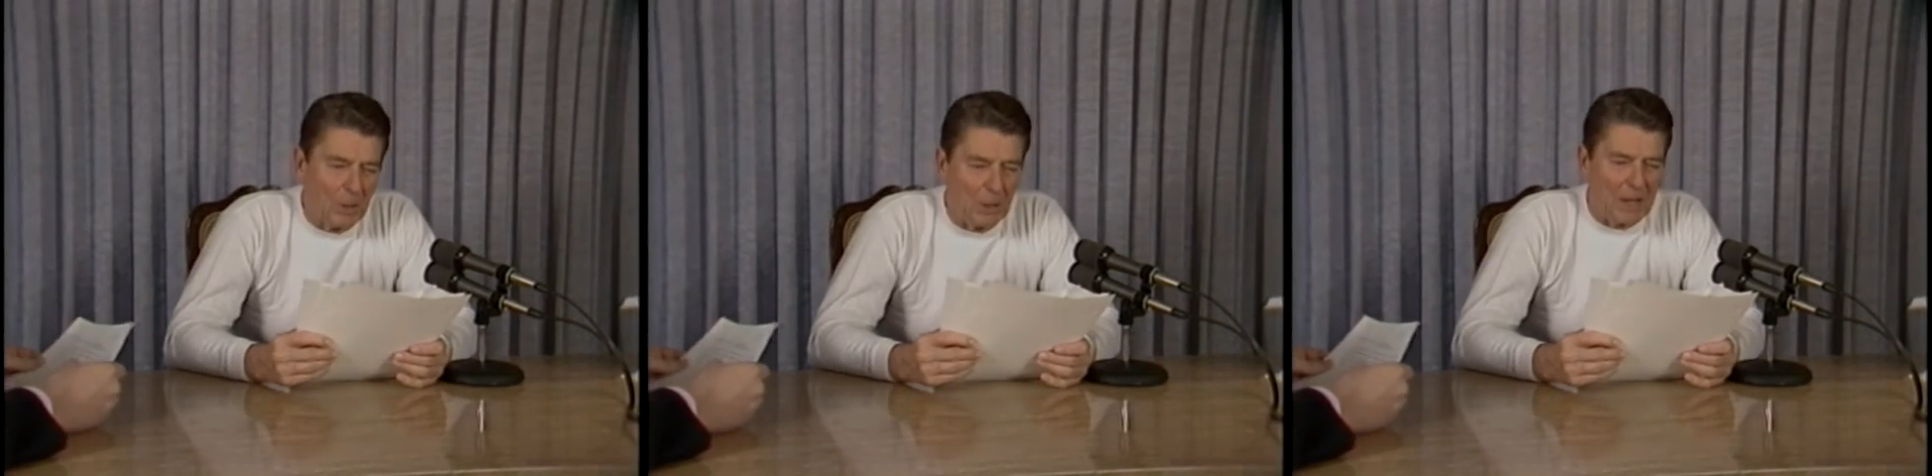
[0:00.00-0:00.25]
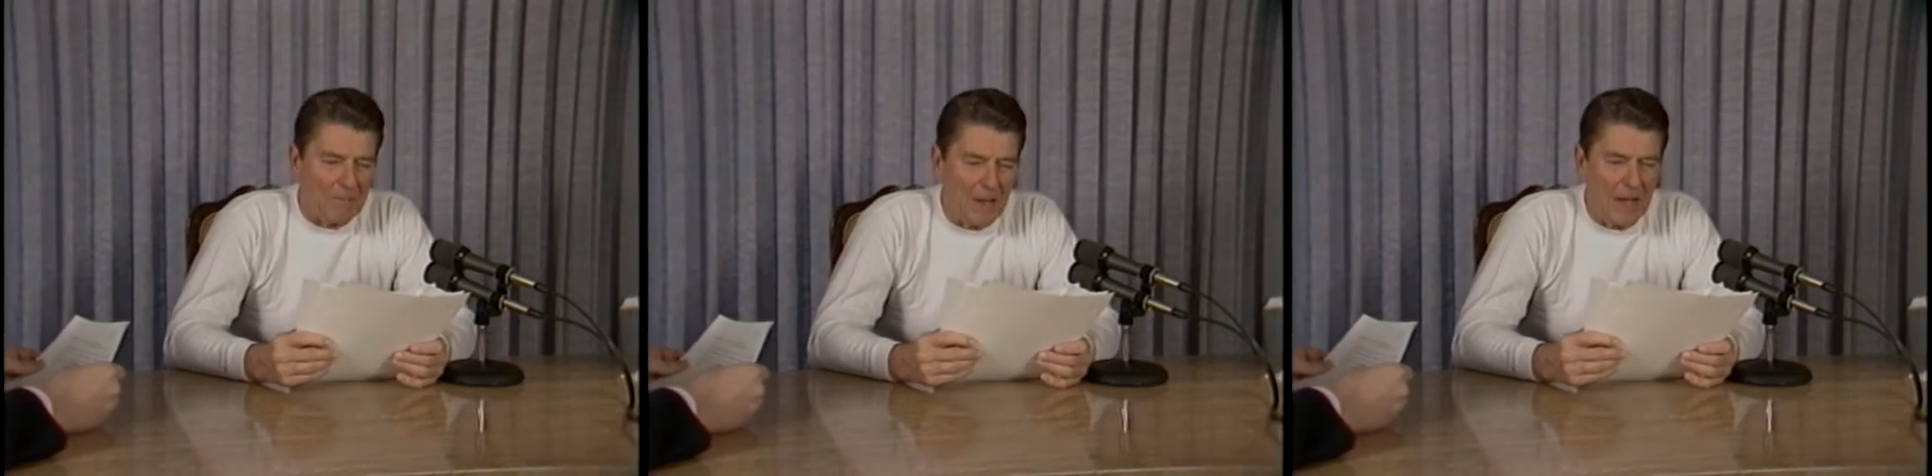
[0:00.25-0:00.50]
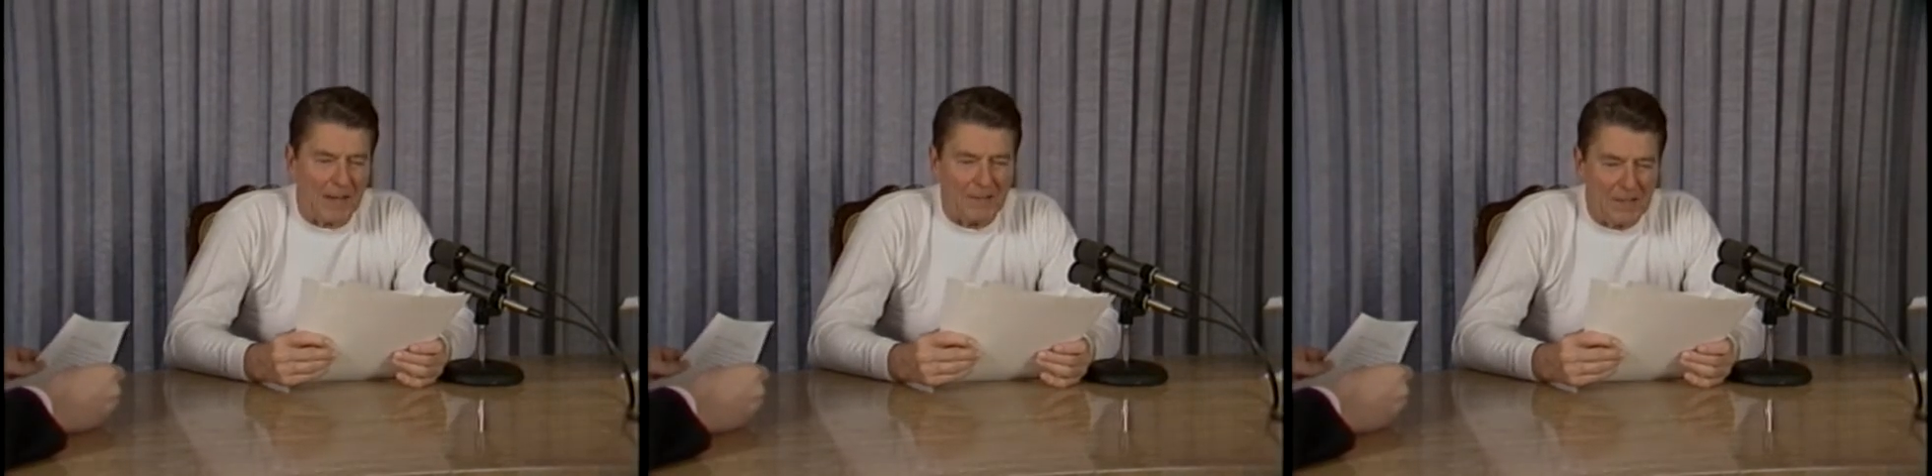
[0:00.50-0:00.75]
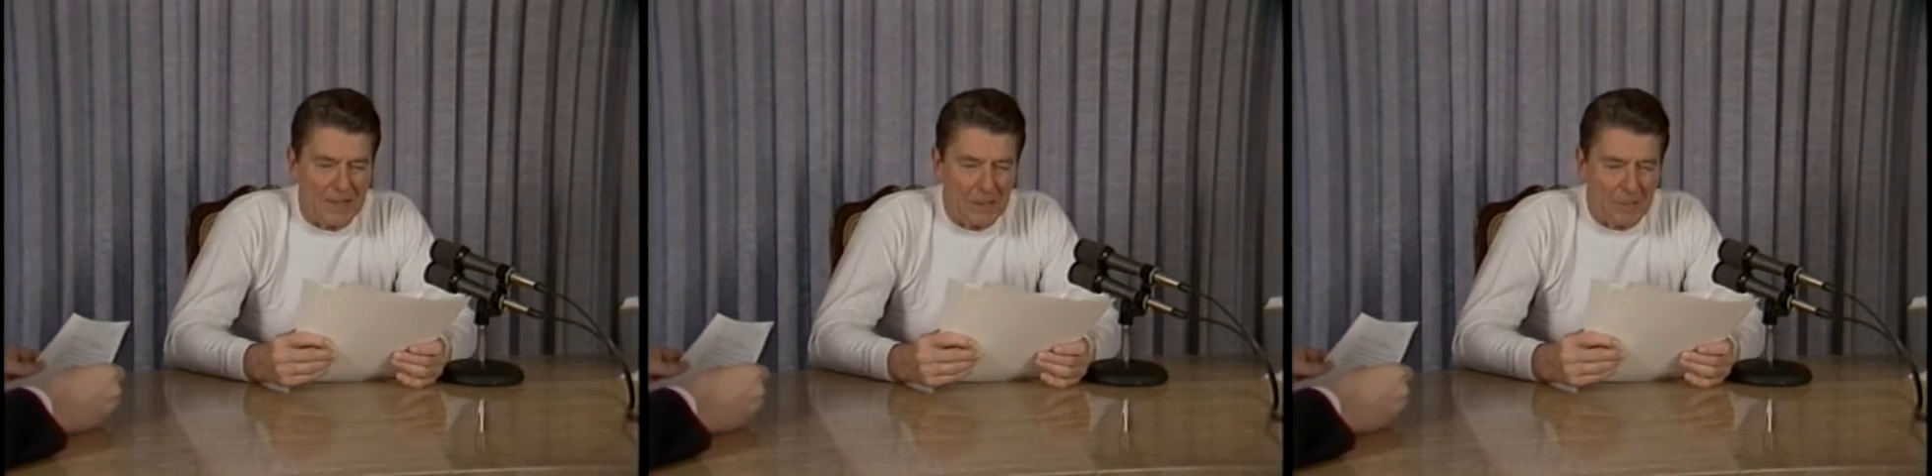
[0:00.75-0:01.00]
looking back on
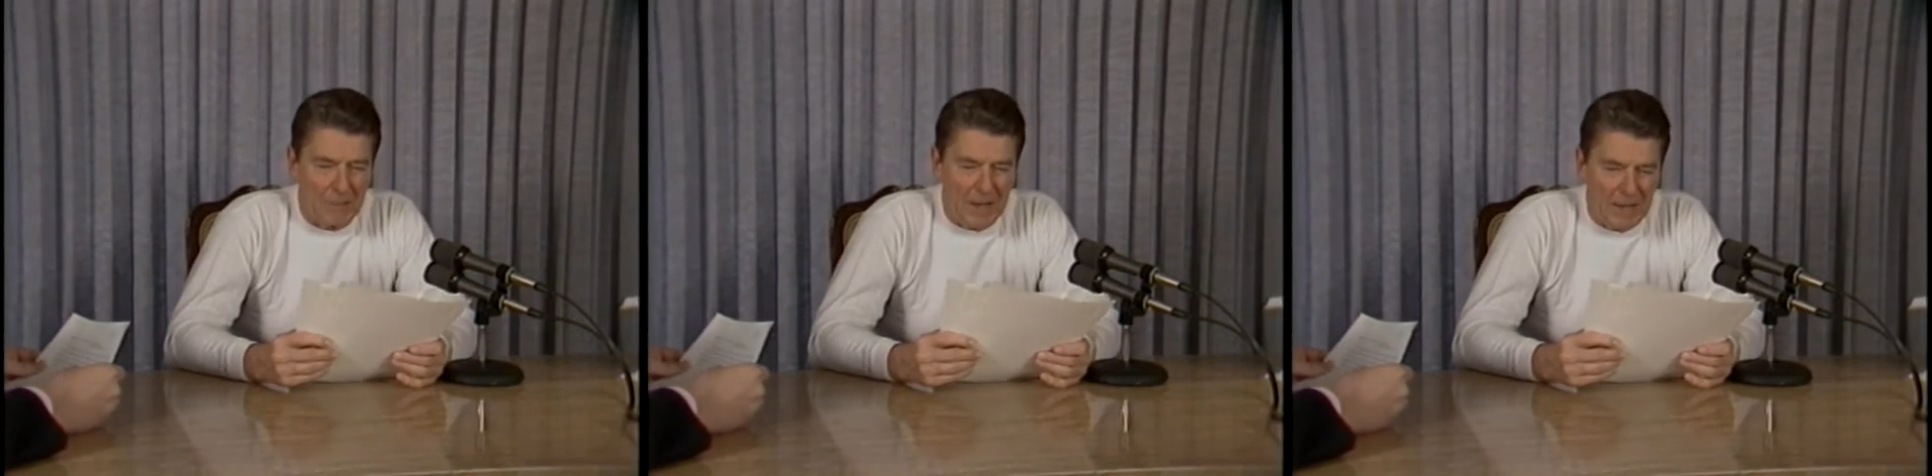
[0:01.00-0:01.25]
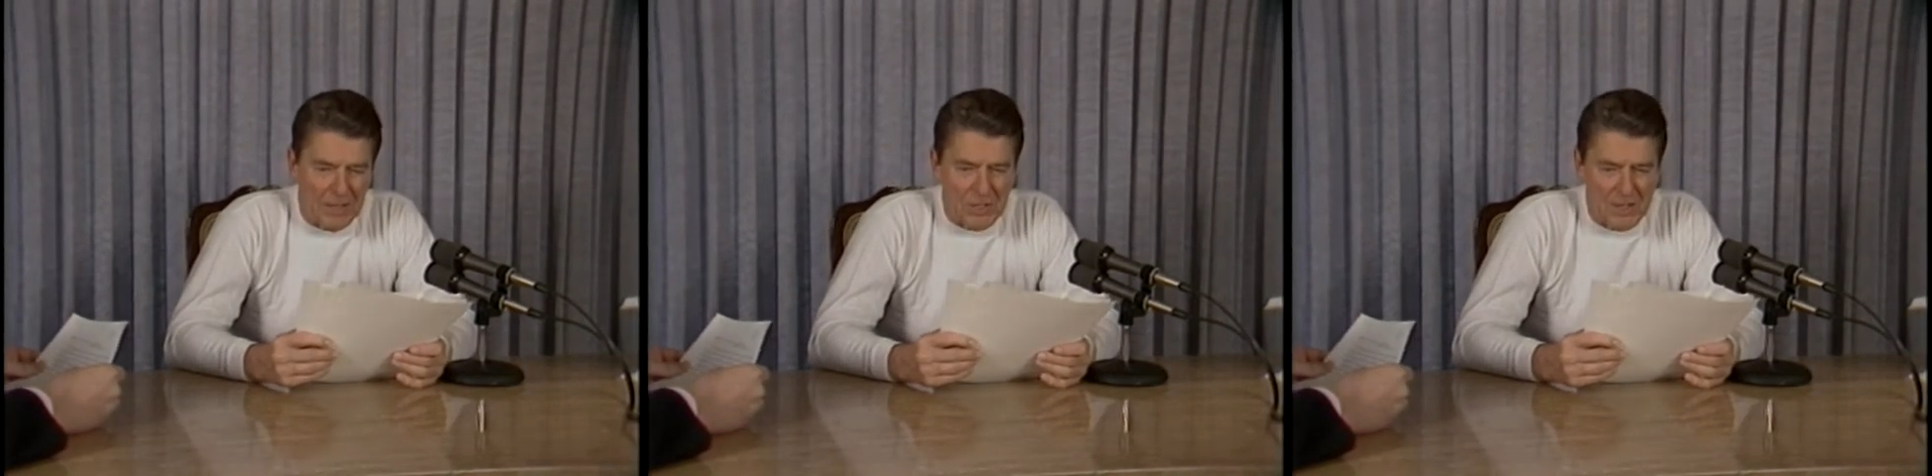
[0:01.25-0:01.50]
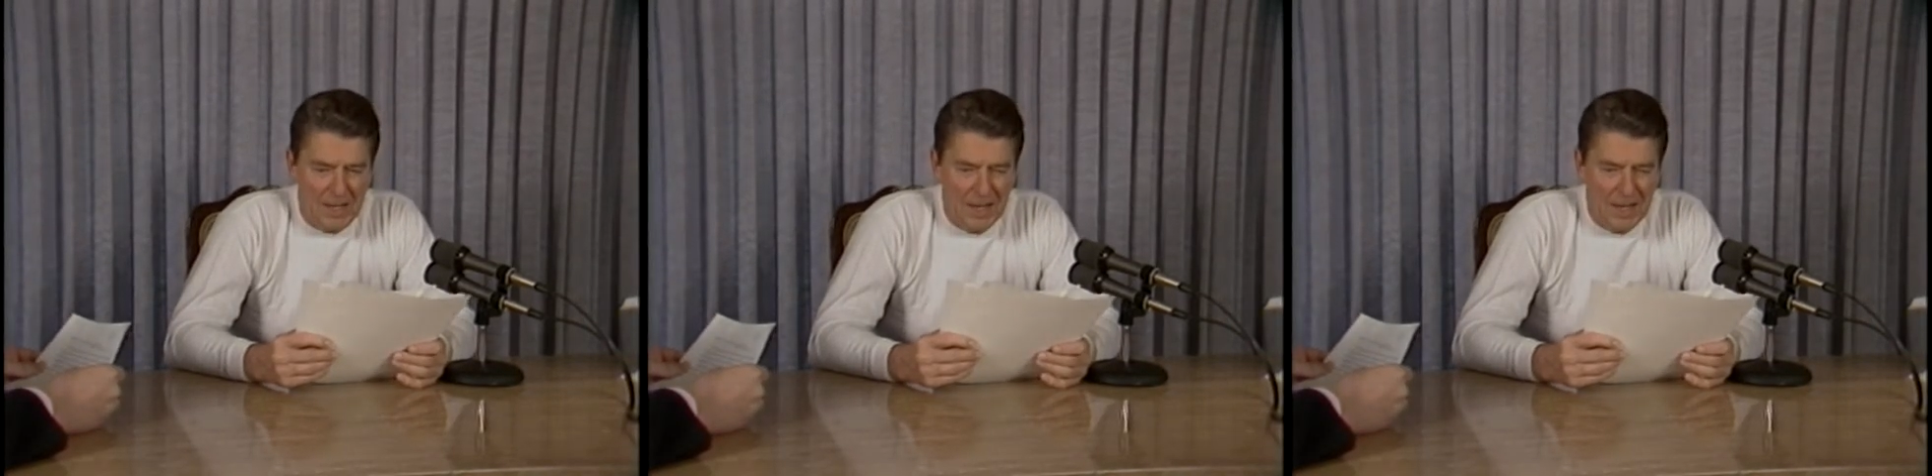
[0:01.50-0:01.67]
the year past,